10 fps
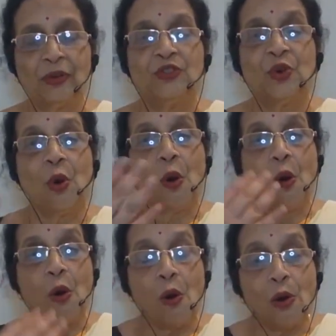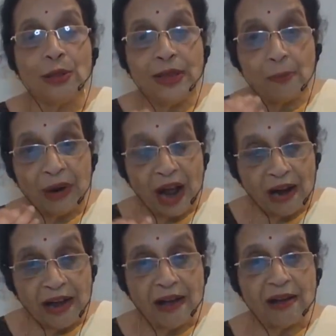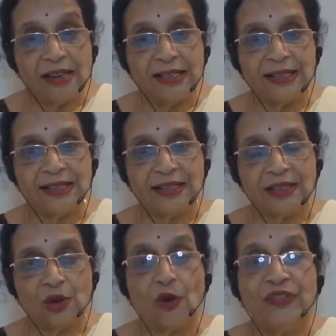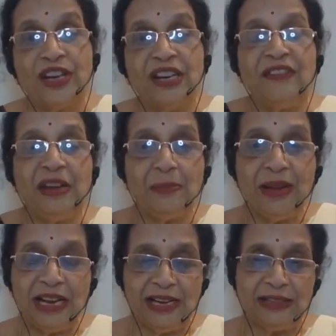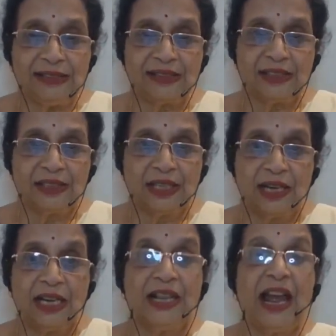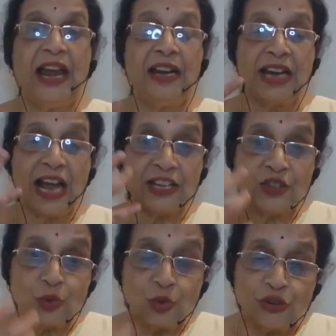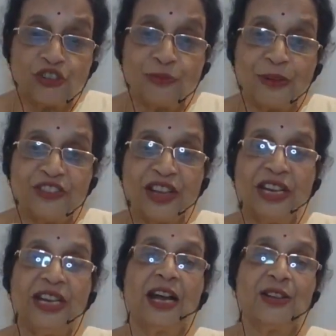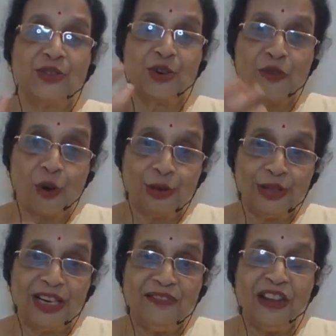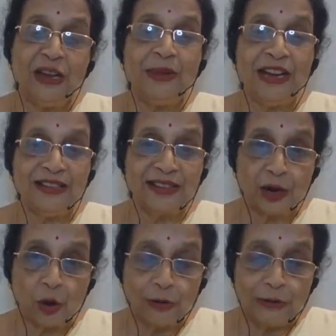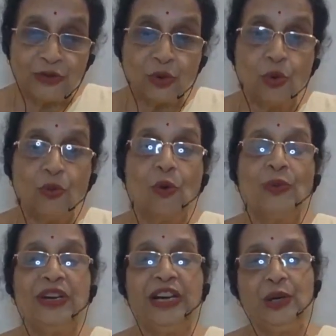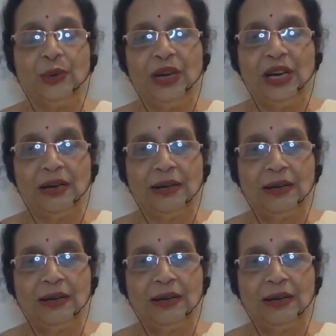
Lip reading: So all the pranas of the living beings, the entire Sukshma Shariras of all the living beings are also woven into it.